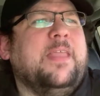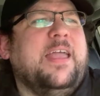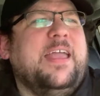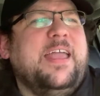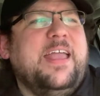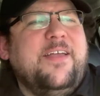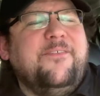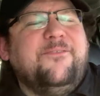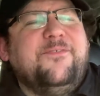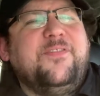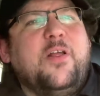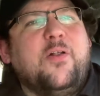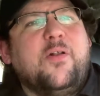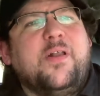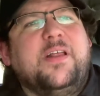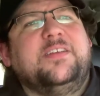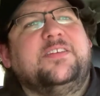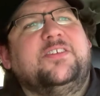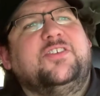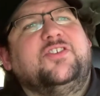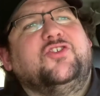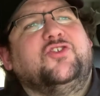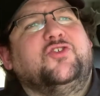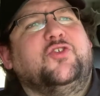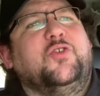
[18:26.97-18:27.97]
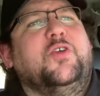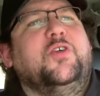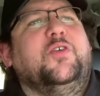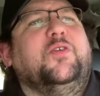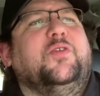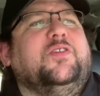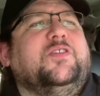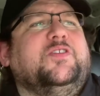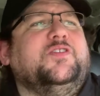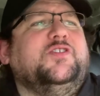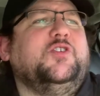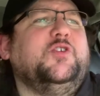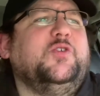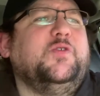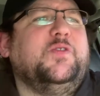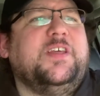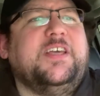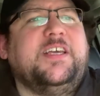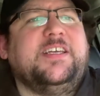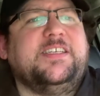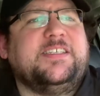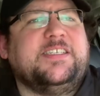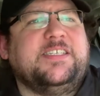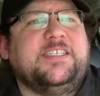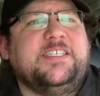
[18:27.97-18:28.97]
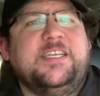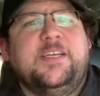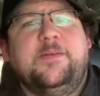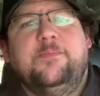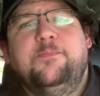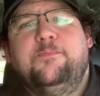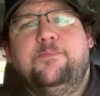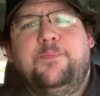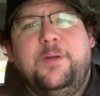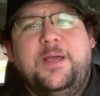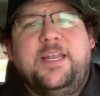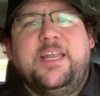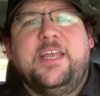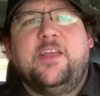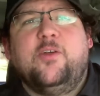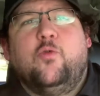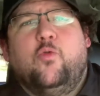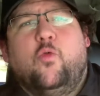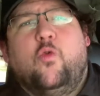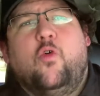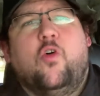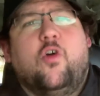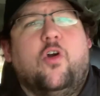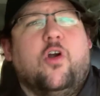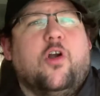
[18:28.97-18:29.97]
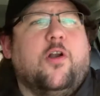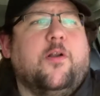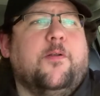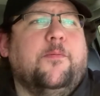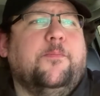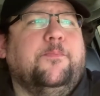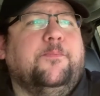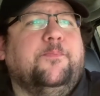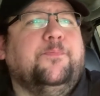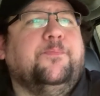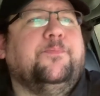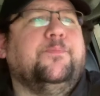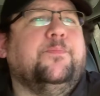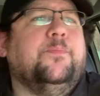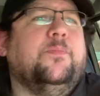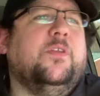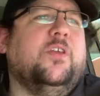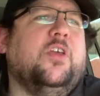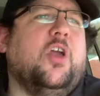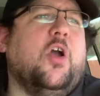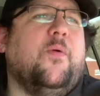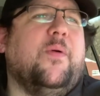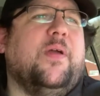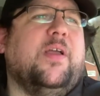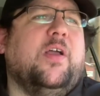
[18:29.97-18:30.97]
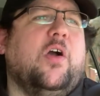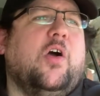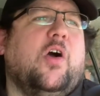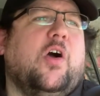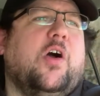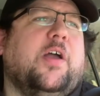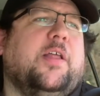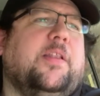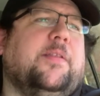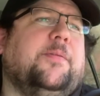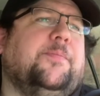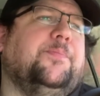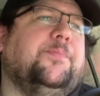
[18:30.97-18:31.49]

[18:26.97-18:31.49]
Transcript: if there is truth to this bidding war going on,